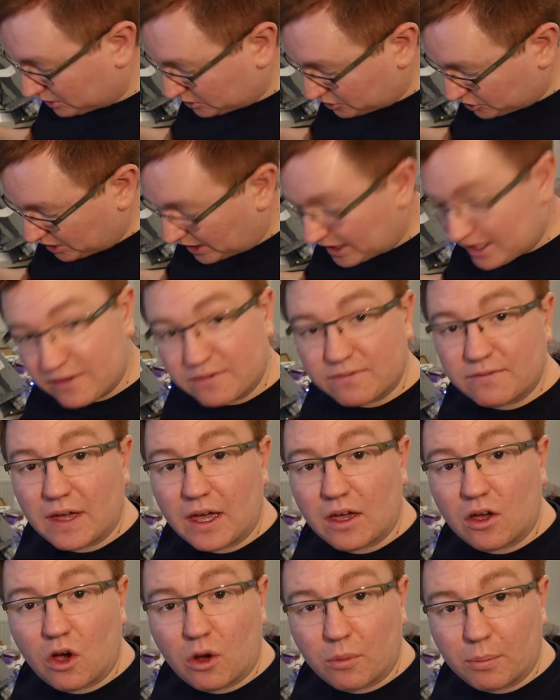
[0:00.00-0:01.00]

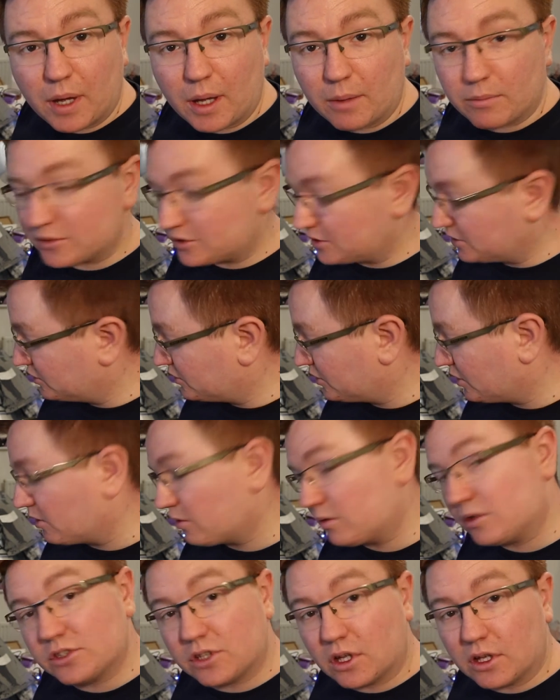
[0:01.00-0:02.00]
JFET op-amps,
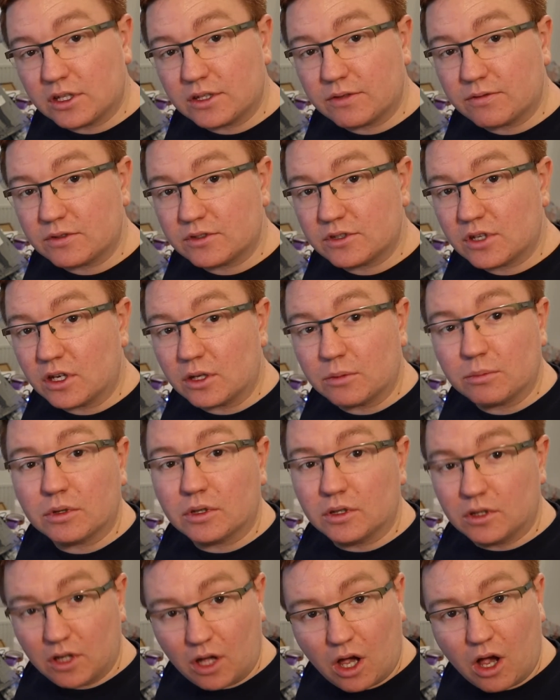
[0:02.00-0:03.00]
so a slightly different type.
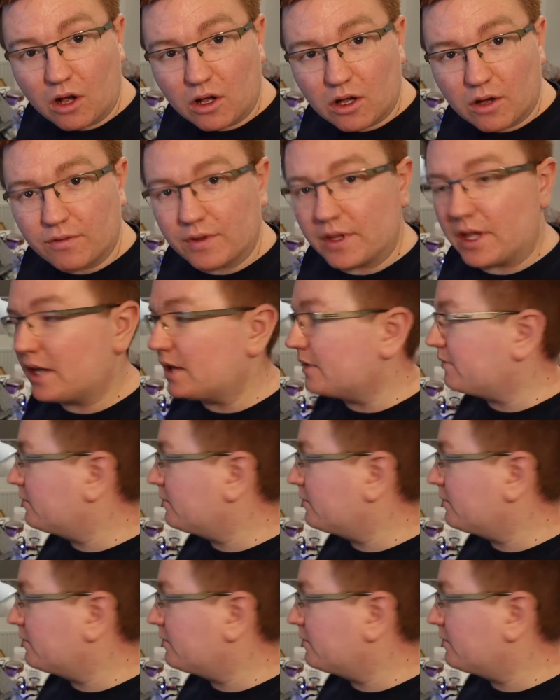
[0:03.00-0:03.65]
I'll cover that